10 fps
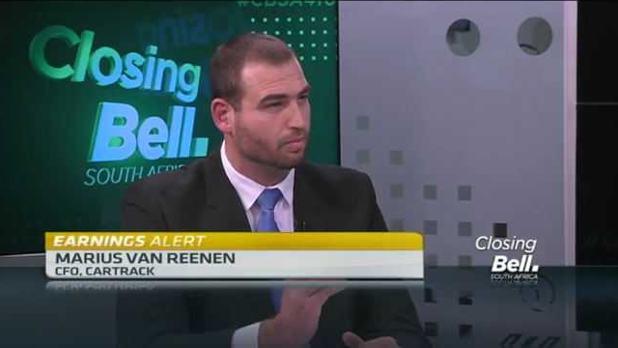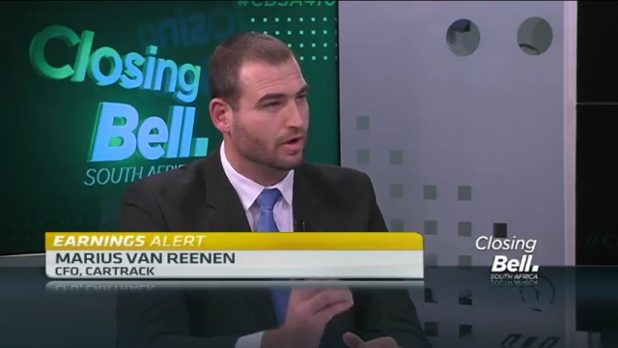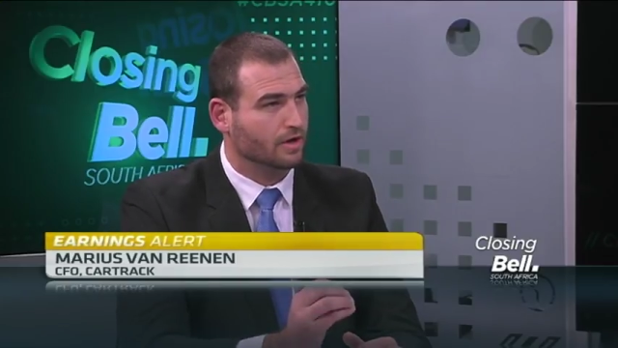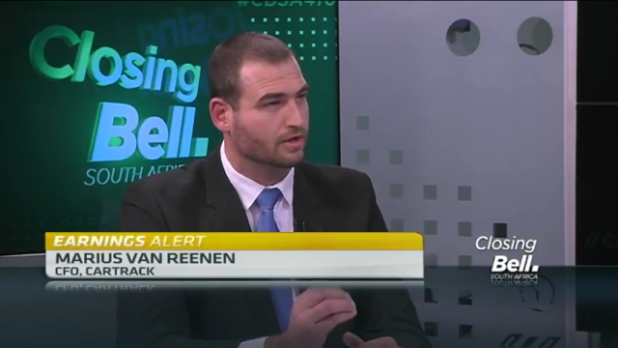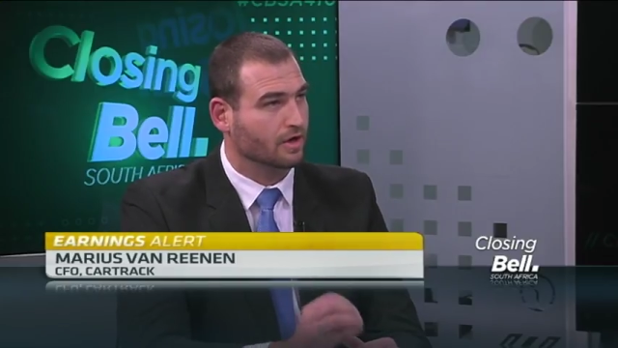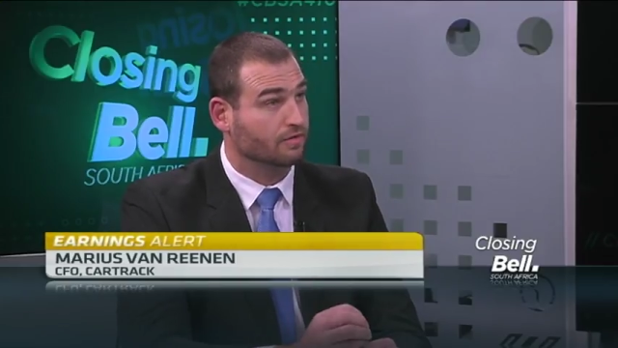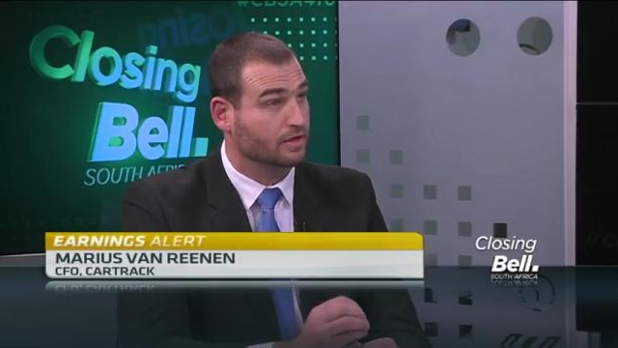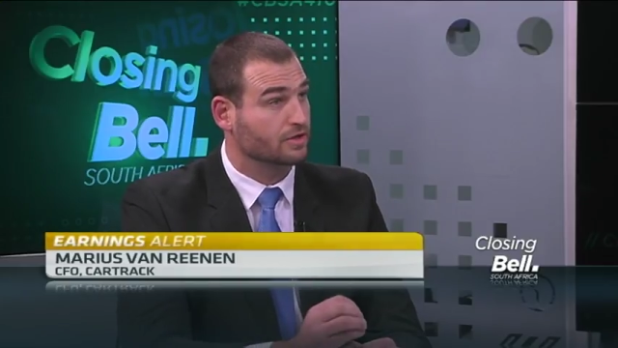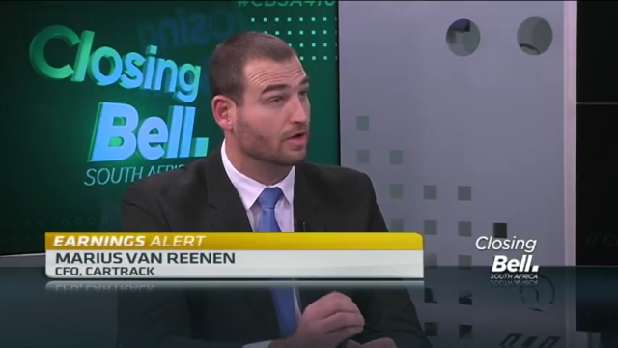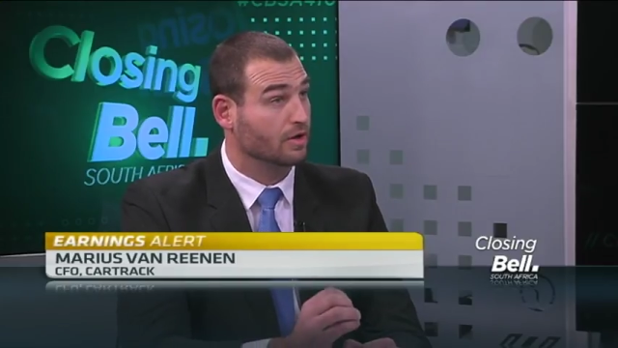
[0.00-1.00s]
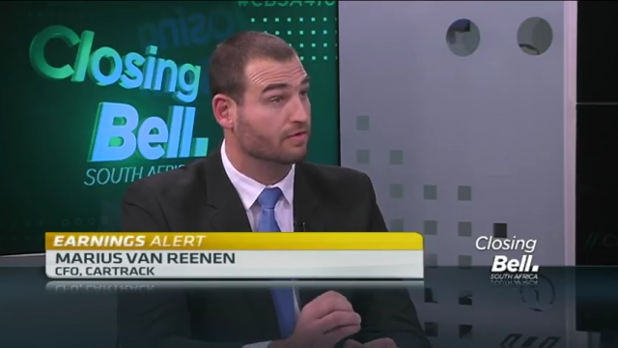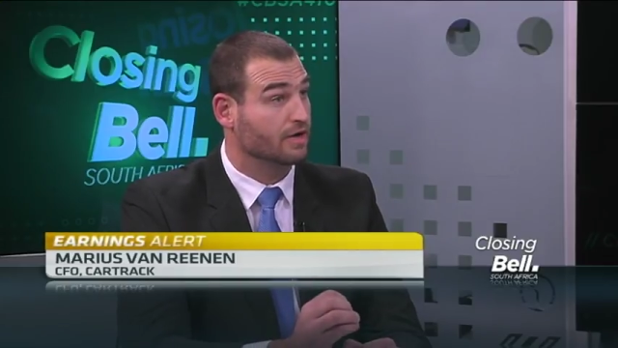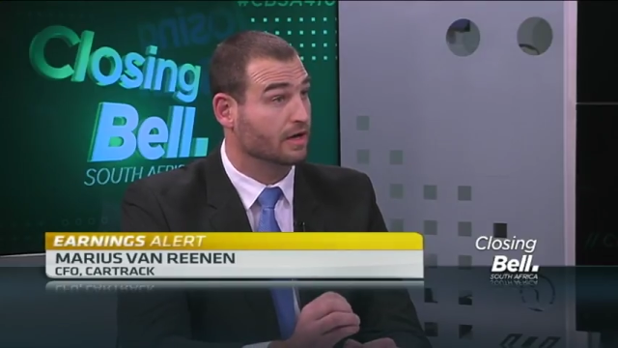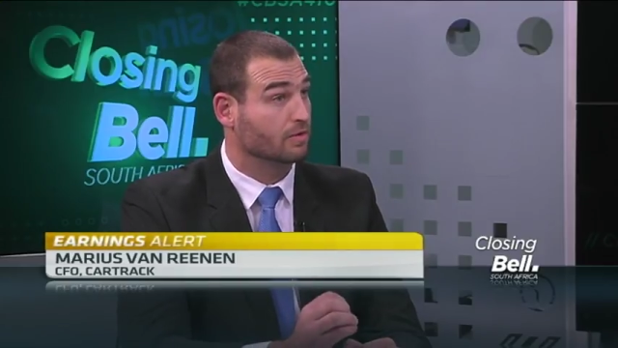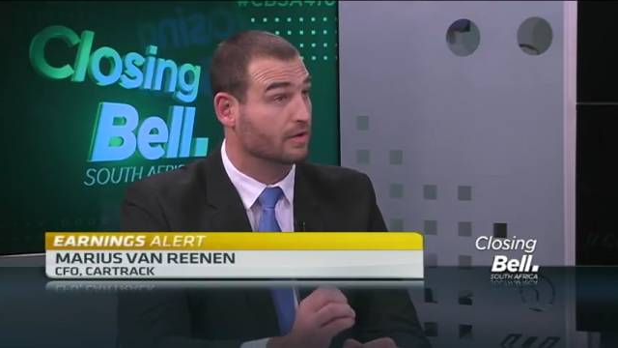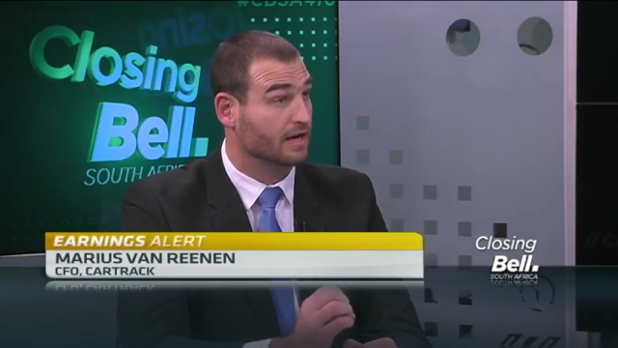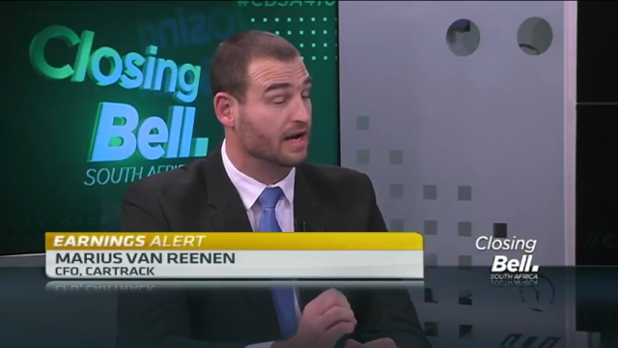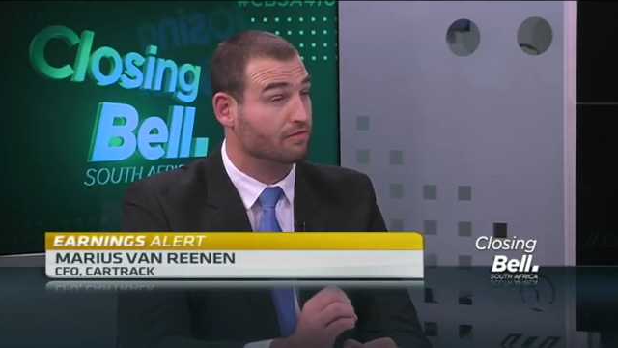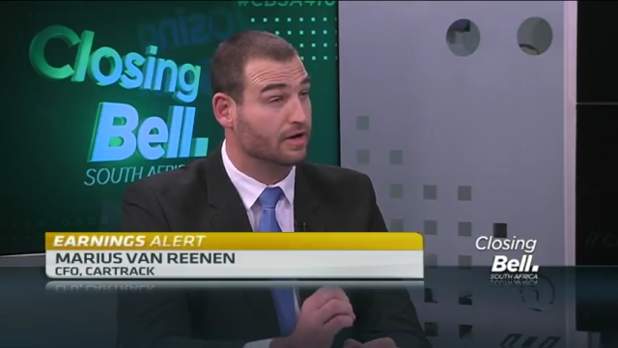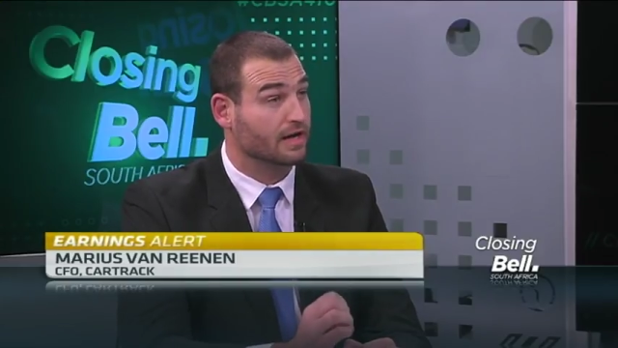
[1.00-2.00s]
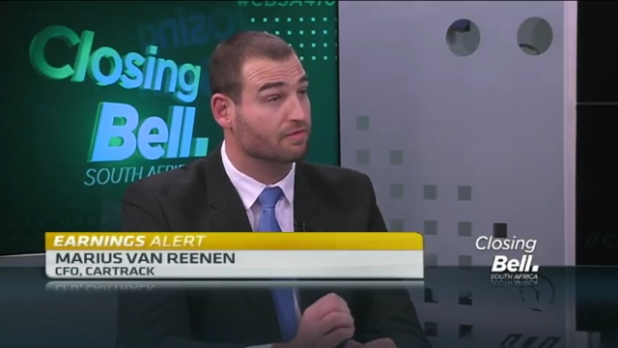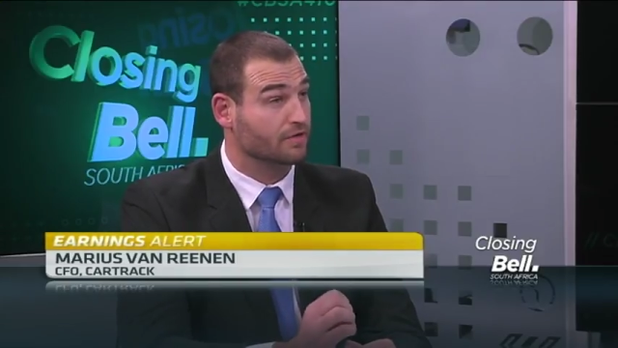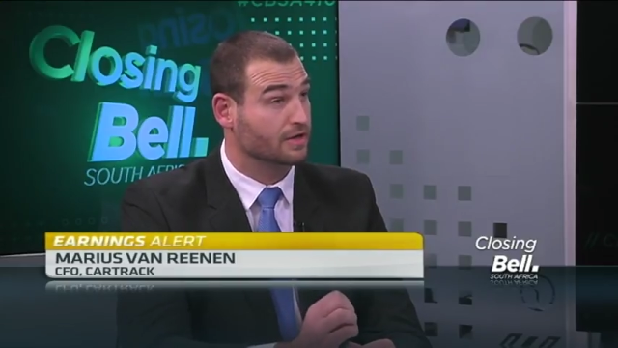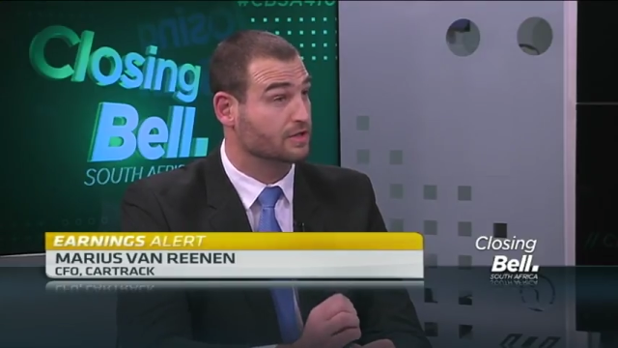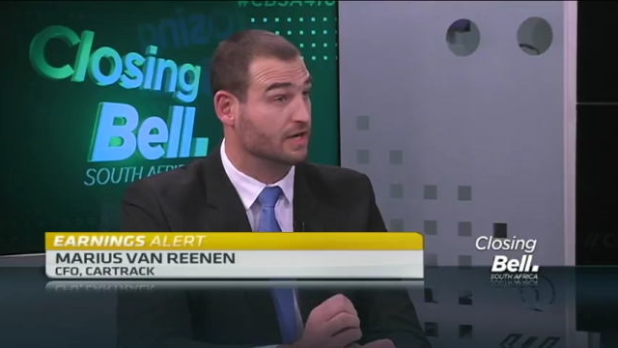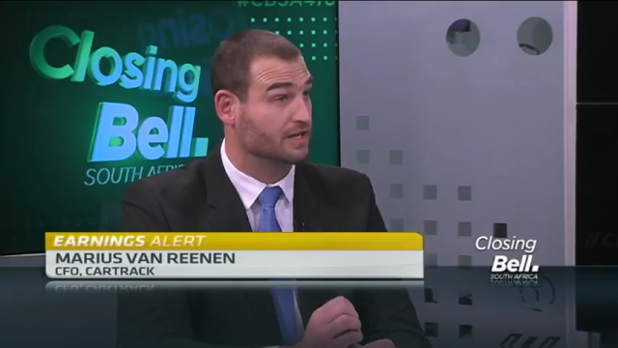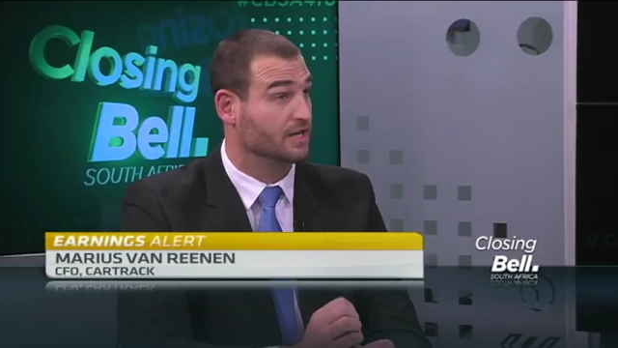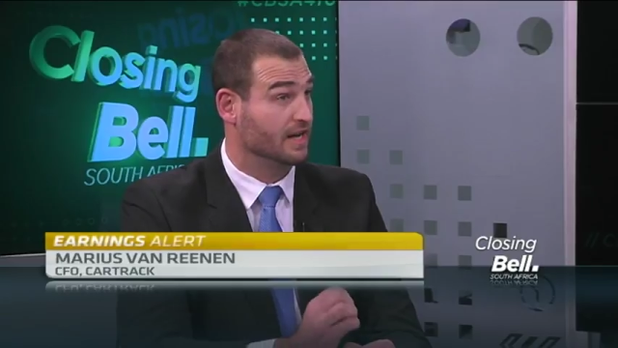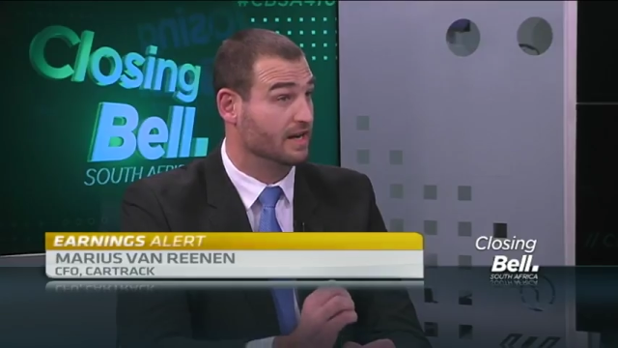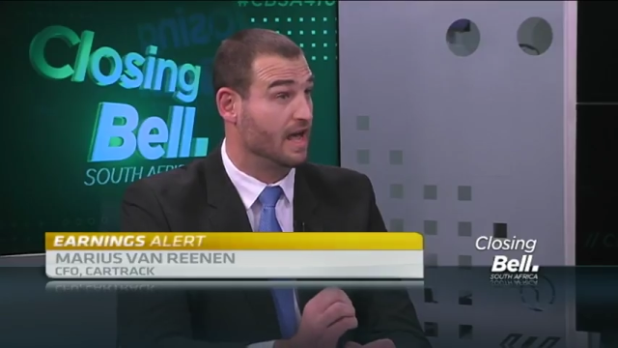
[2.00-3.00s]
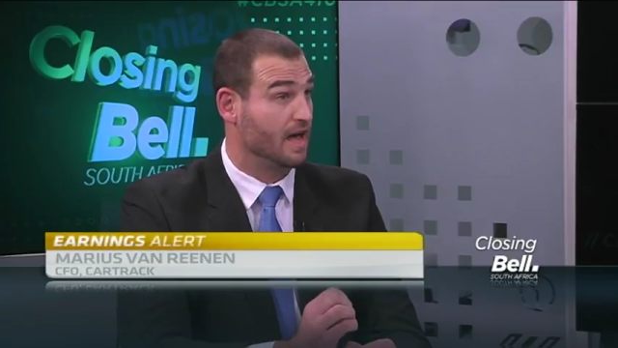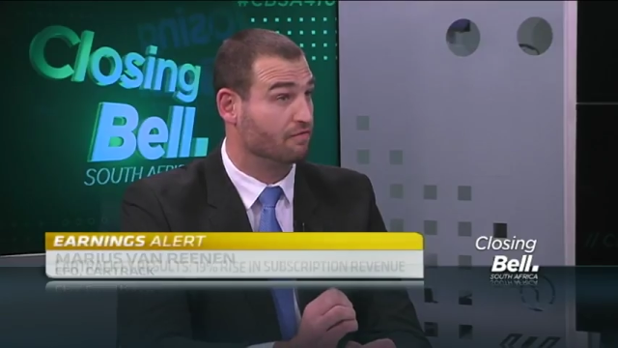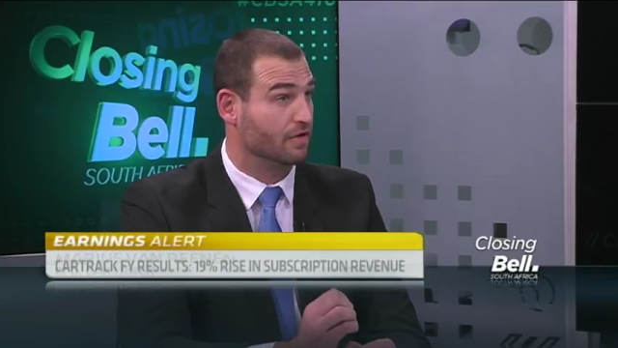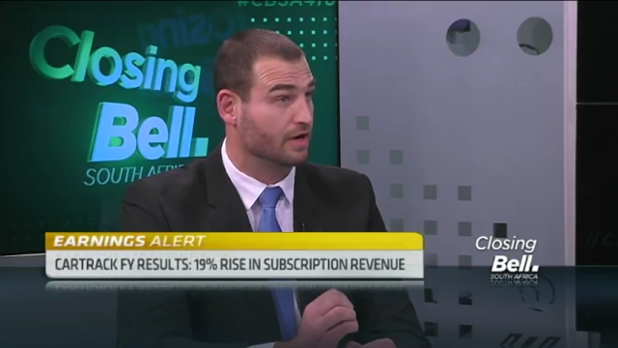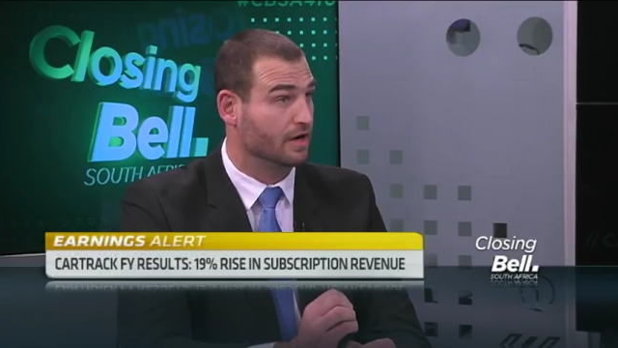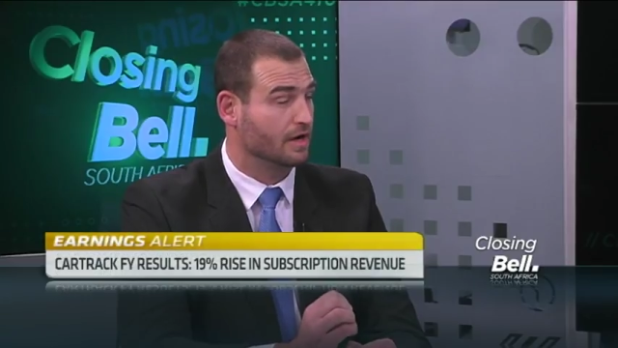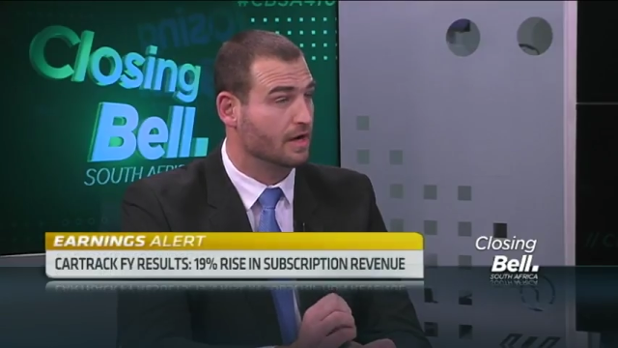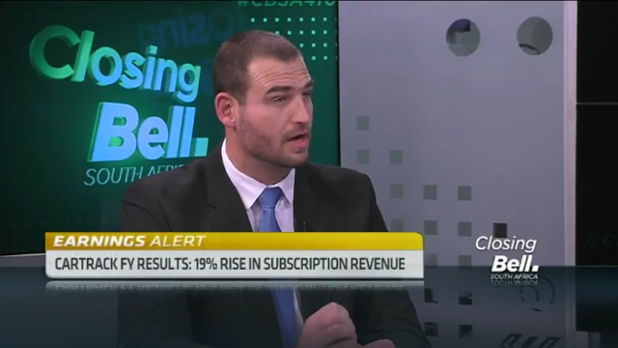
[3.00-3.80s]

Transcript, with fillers: part of our stolen vehicle recovery infrastructure in Africa,